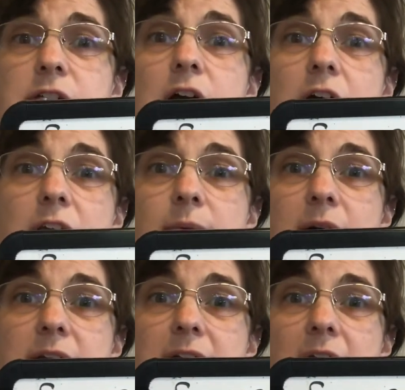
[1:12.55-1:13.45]
talking
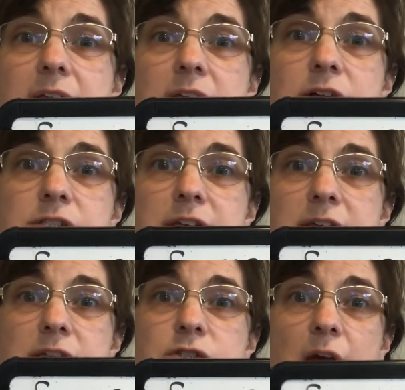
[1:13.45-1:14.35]
about kinetic energy
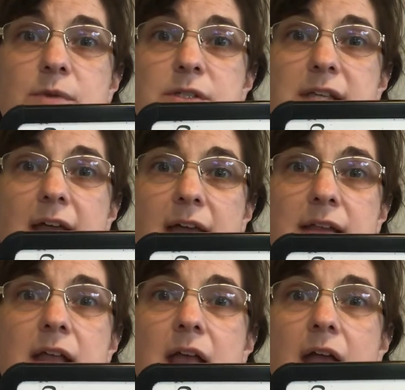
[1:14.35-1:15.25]
in chapter 10,